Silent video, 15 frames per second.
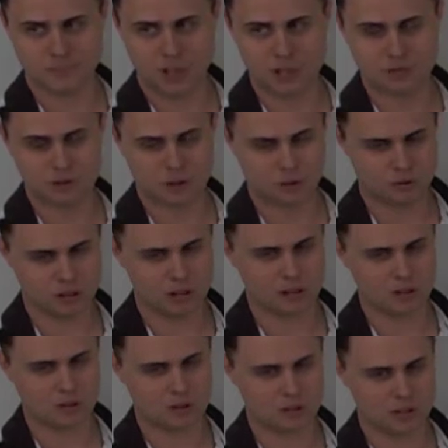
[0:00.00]
And if you don't think
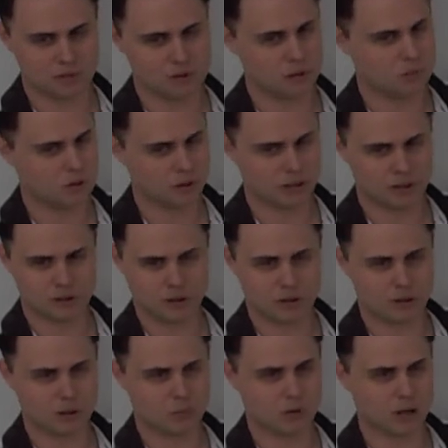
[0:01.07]
on this level, you won't get the
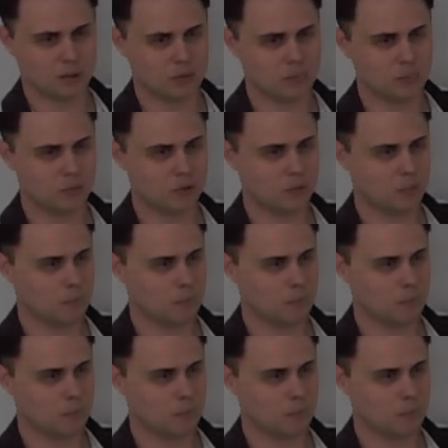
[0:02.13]
harder problems.